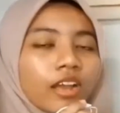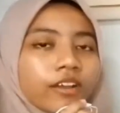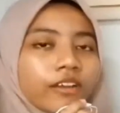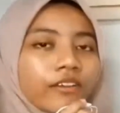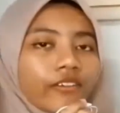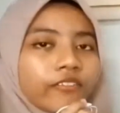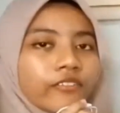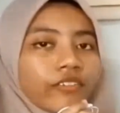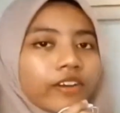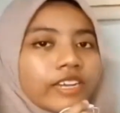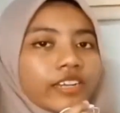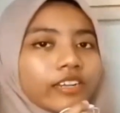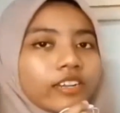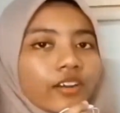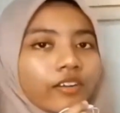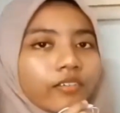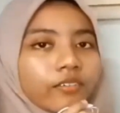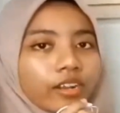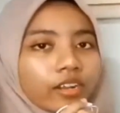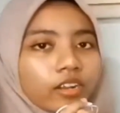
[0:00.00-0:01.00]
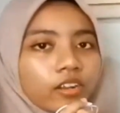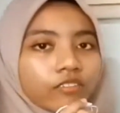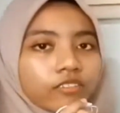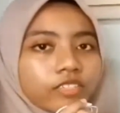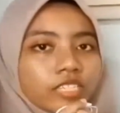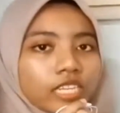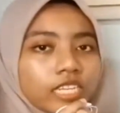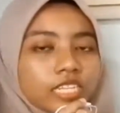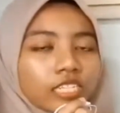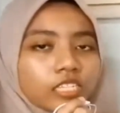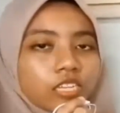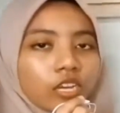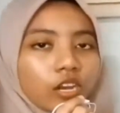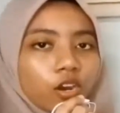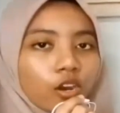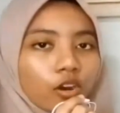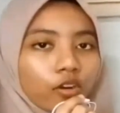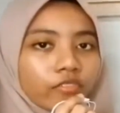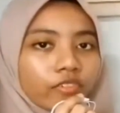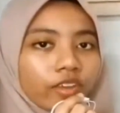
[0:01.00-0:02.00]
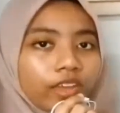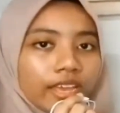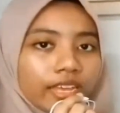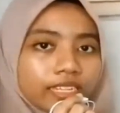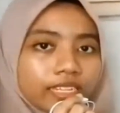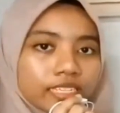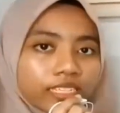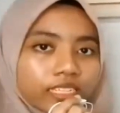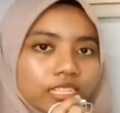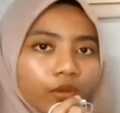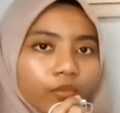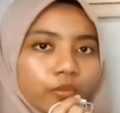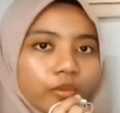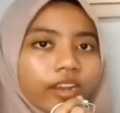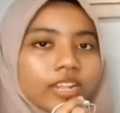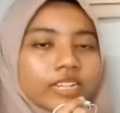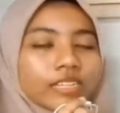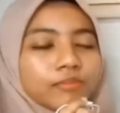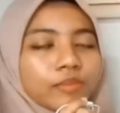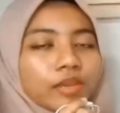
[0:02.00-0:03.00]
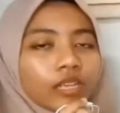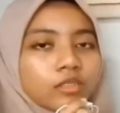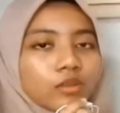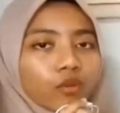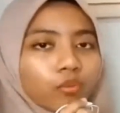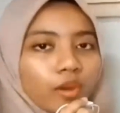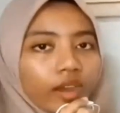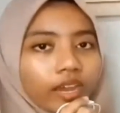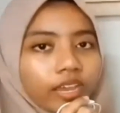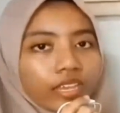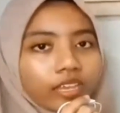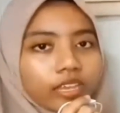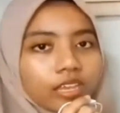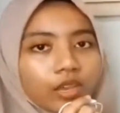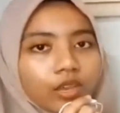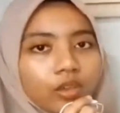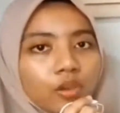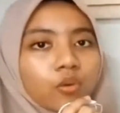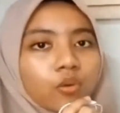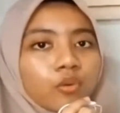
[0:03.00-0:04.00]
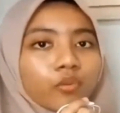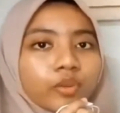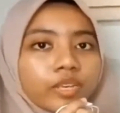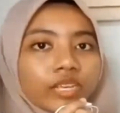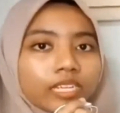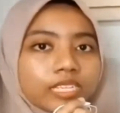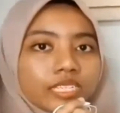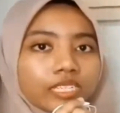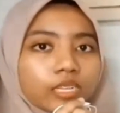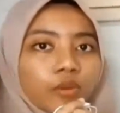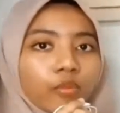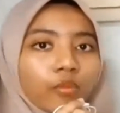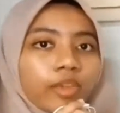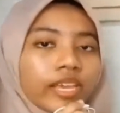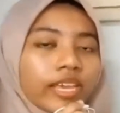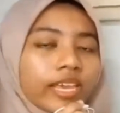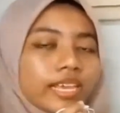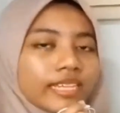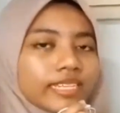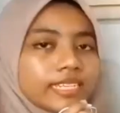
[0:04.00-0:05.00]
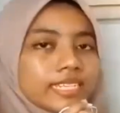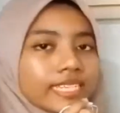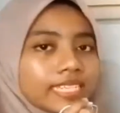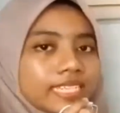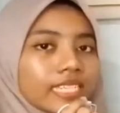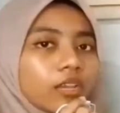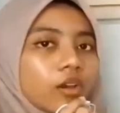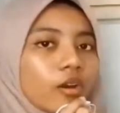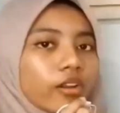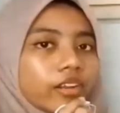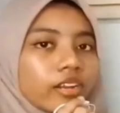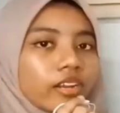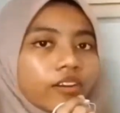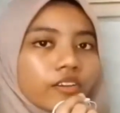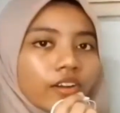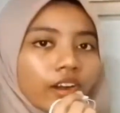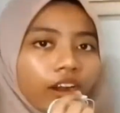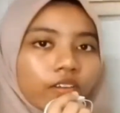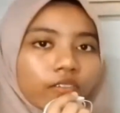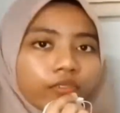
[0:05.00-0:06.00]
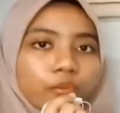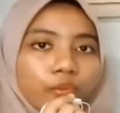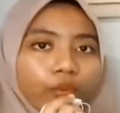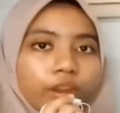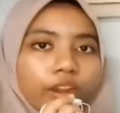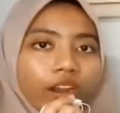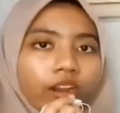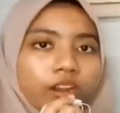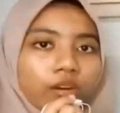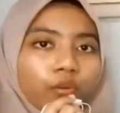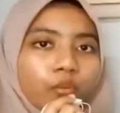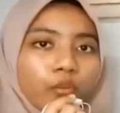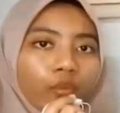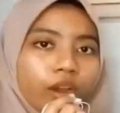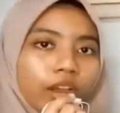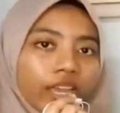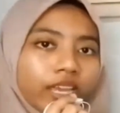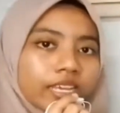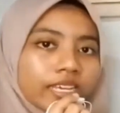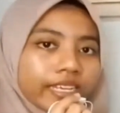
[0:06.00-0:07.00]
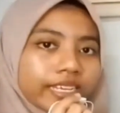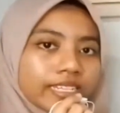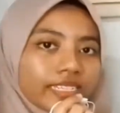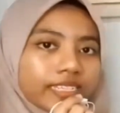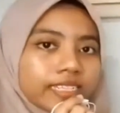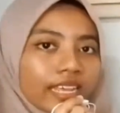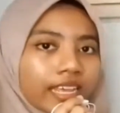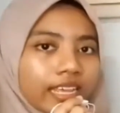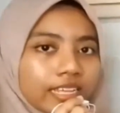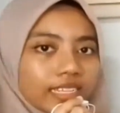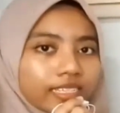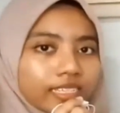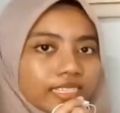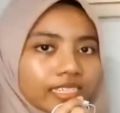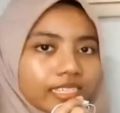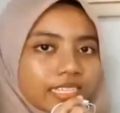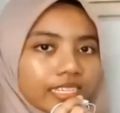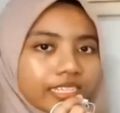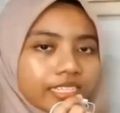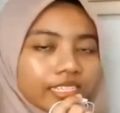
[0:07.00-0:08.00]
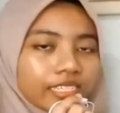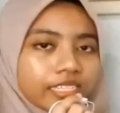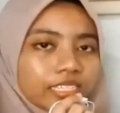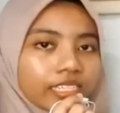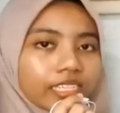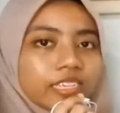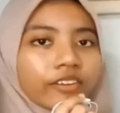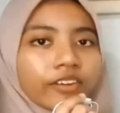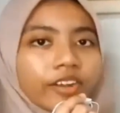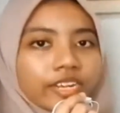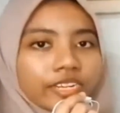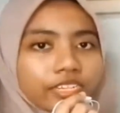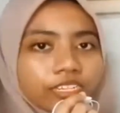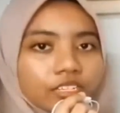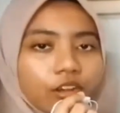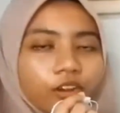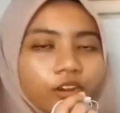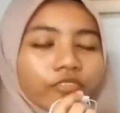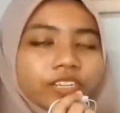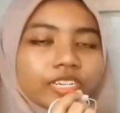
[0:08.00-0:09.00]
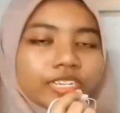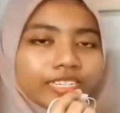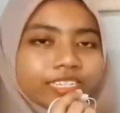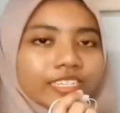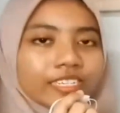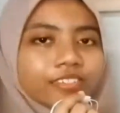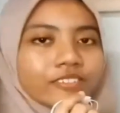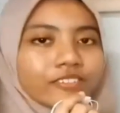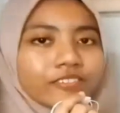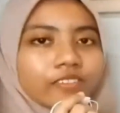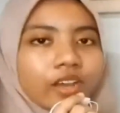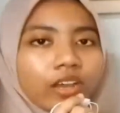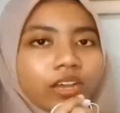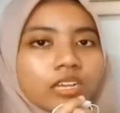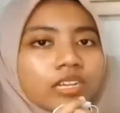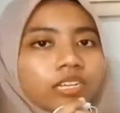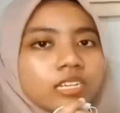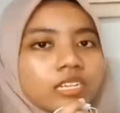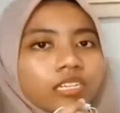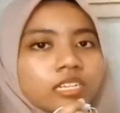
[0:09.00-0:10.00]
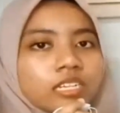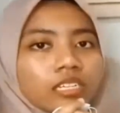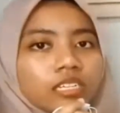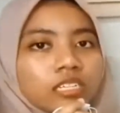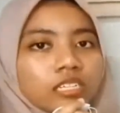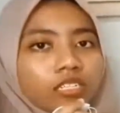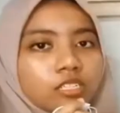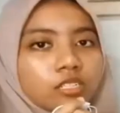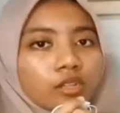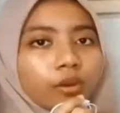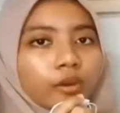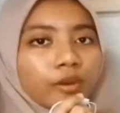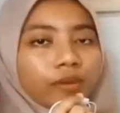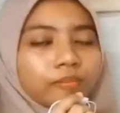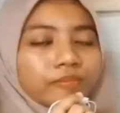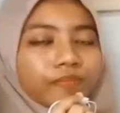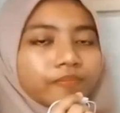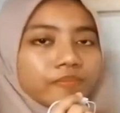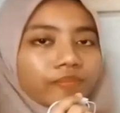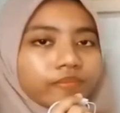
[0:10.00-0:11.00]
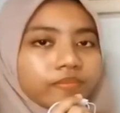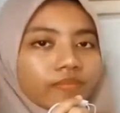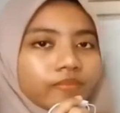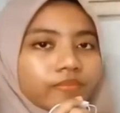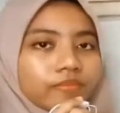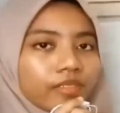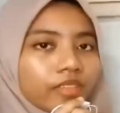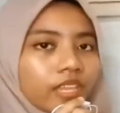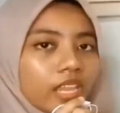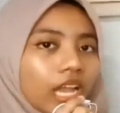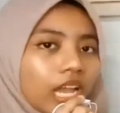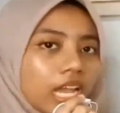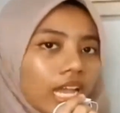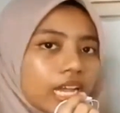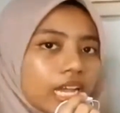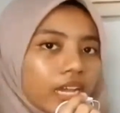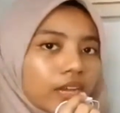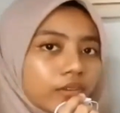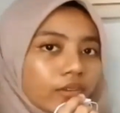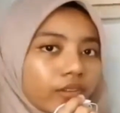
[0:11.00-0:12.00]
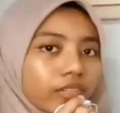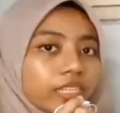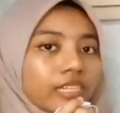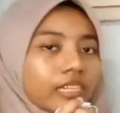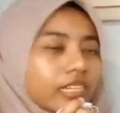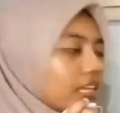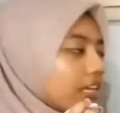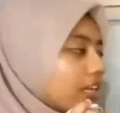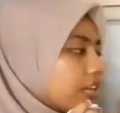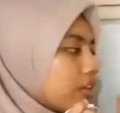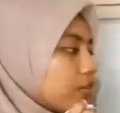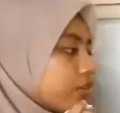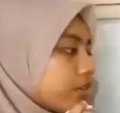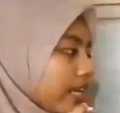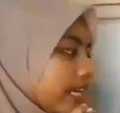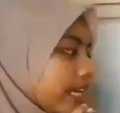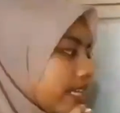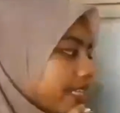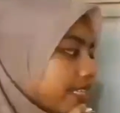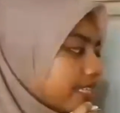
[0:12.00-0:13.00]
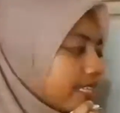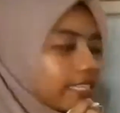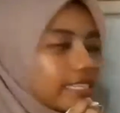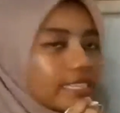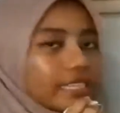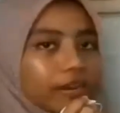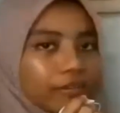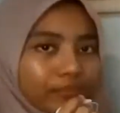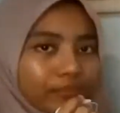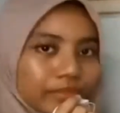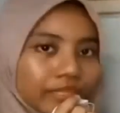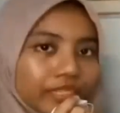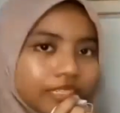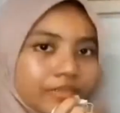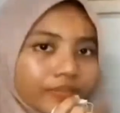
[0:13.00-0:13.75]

find a rate of change of x with respect to y, which we can see on a graph where y against x is the gradient of the curve. So we'll look at this example.